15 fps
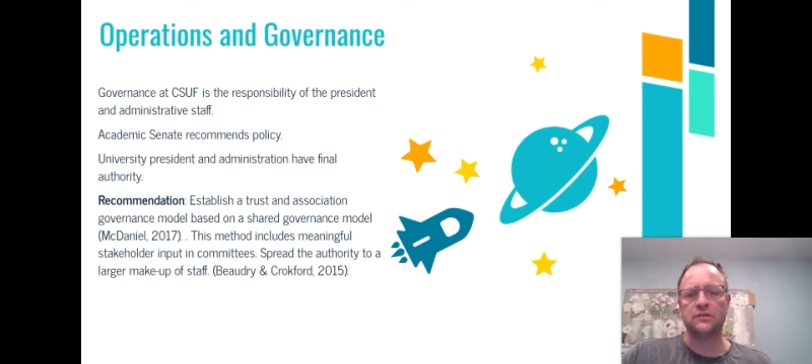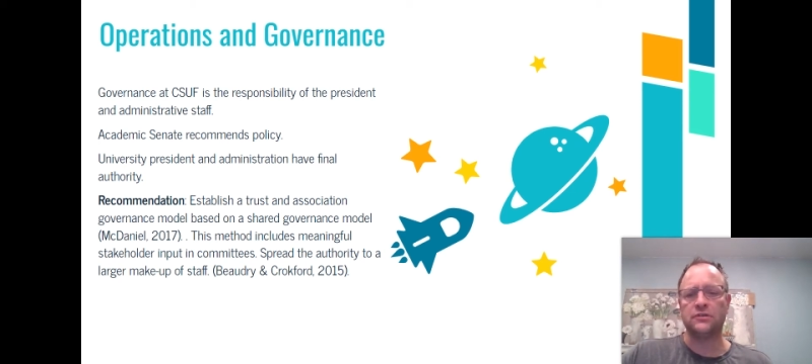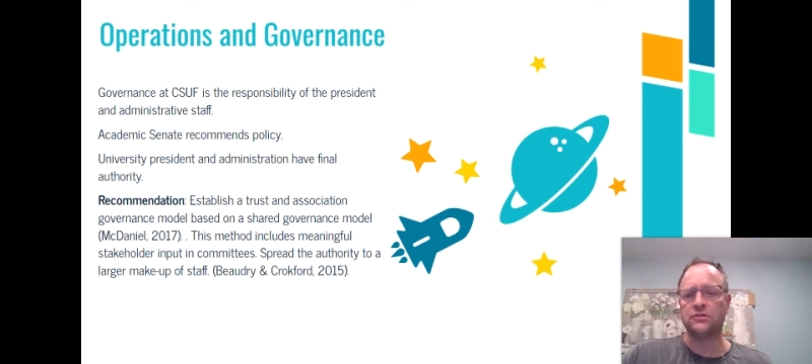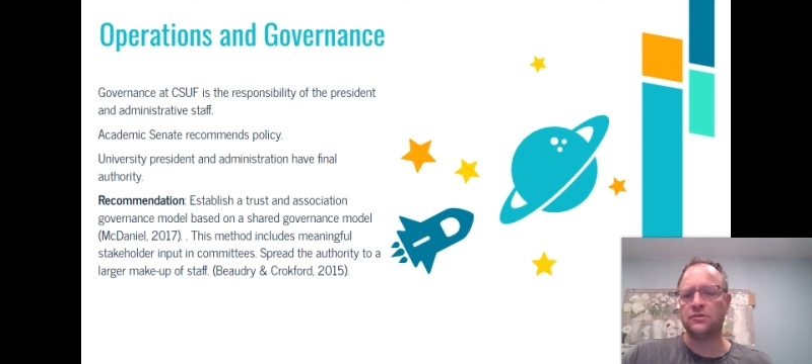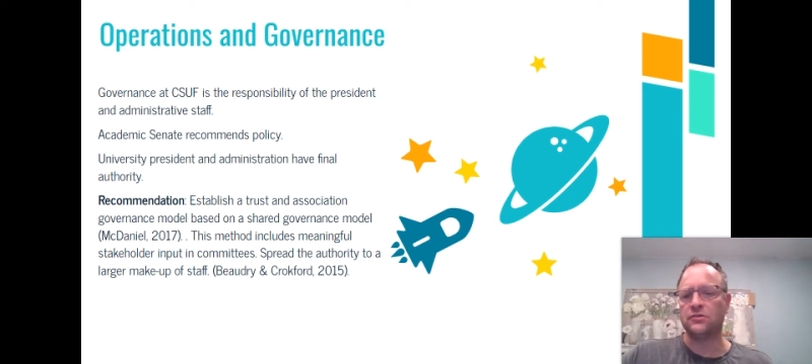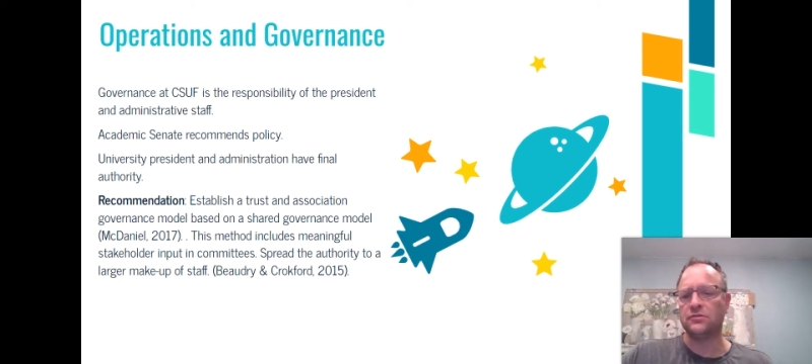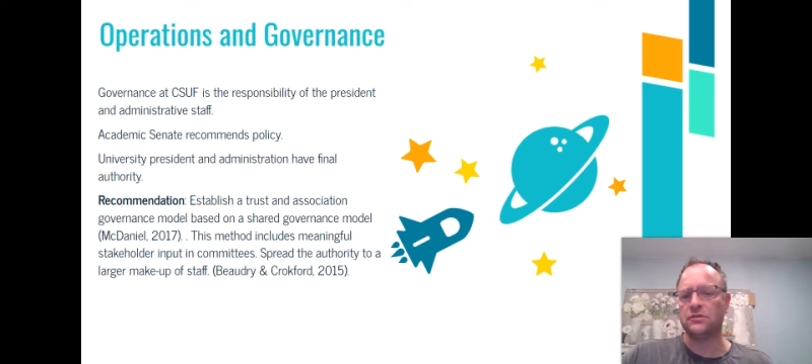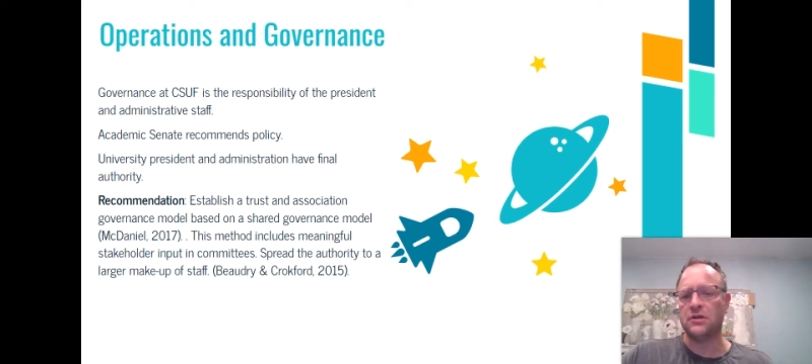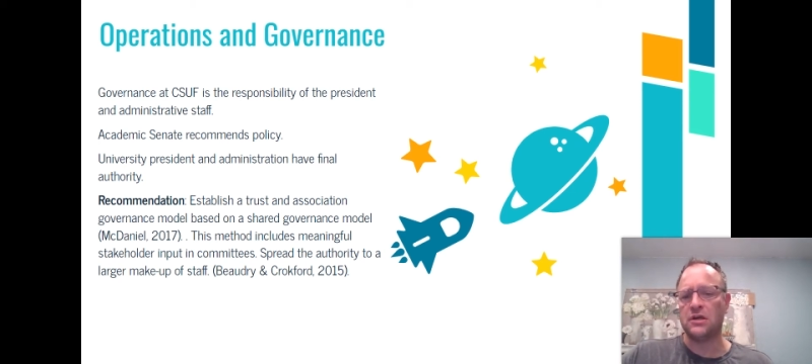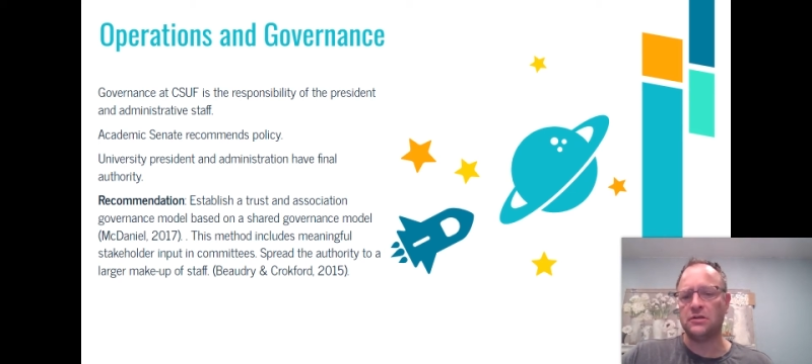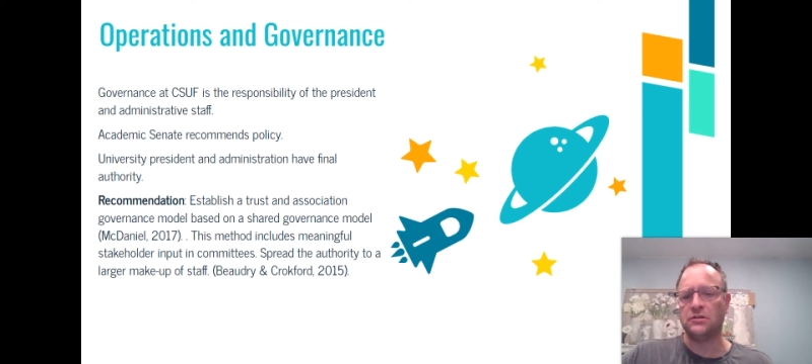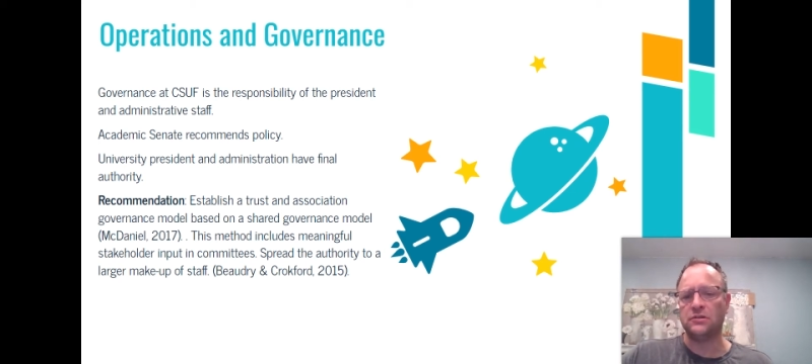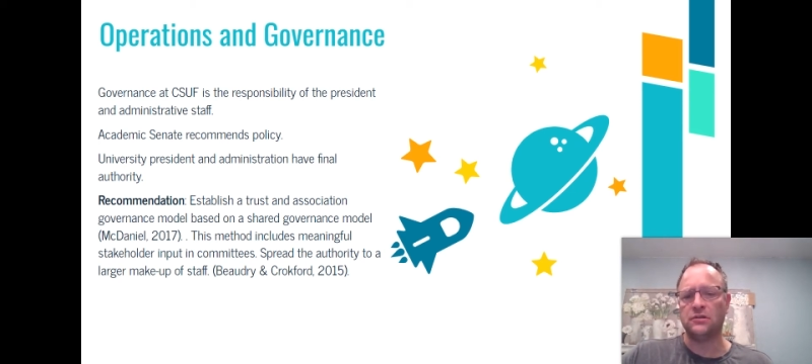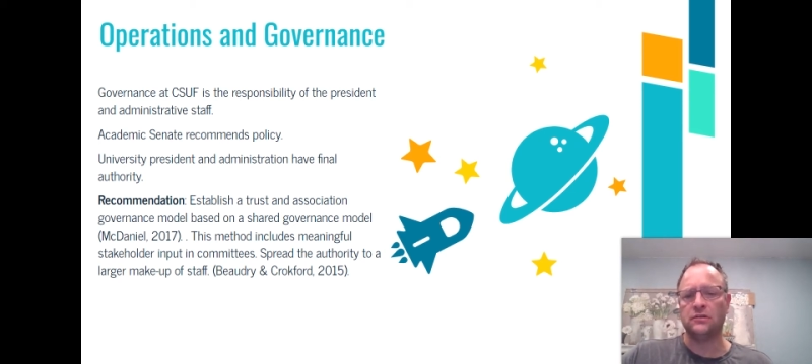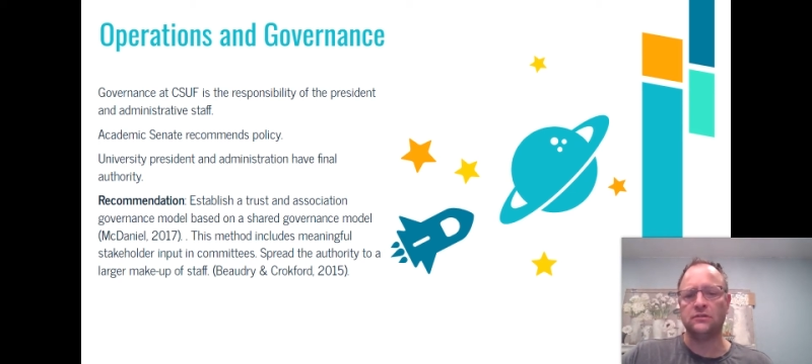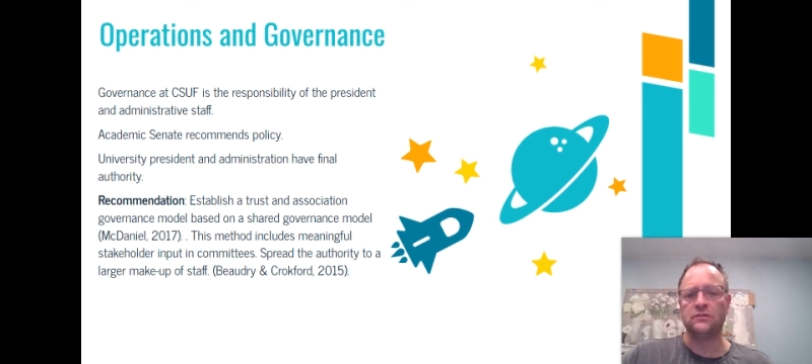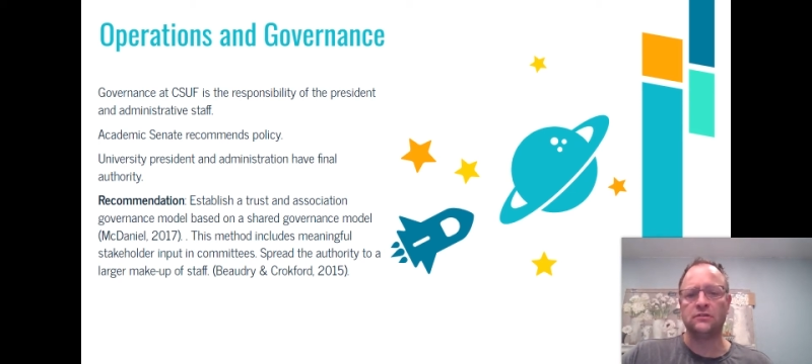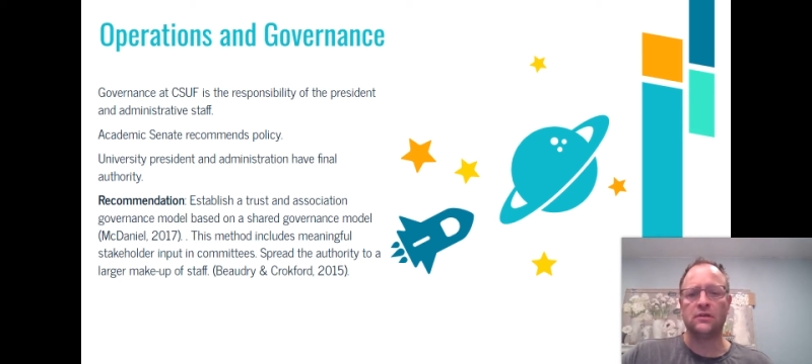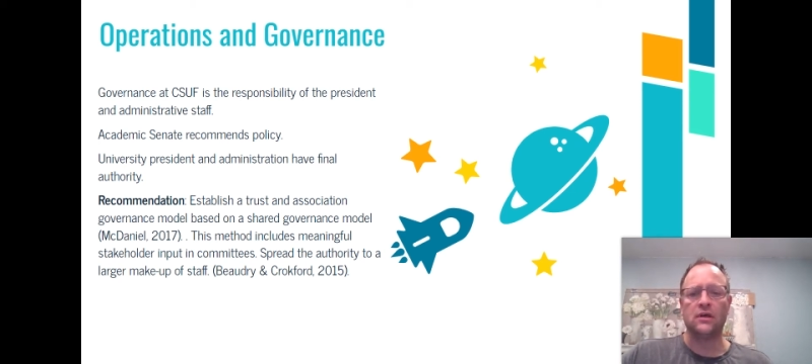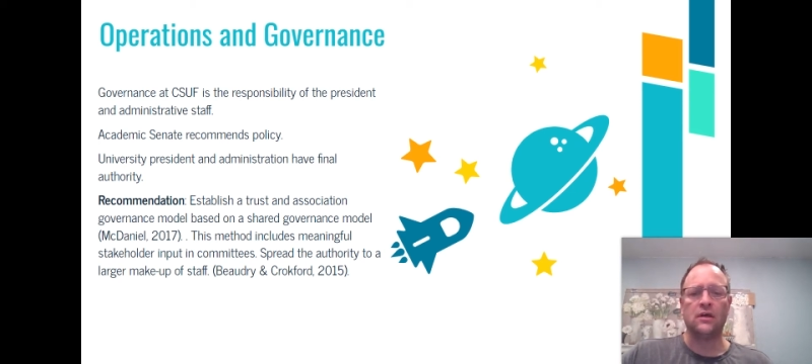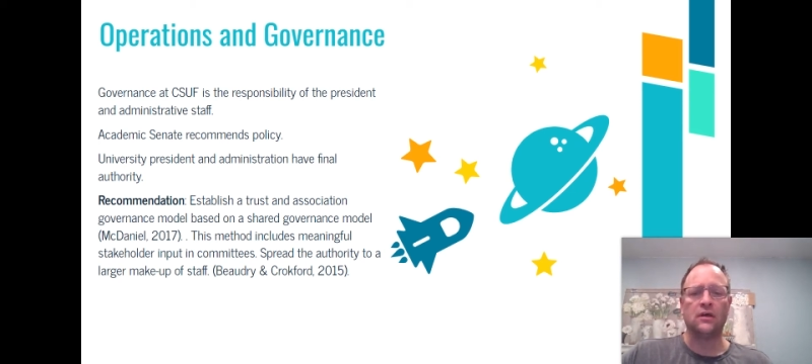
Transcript: and associations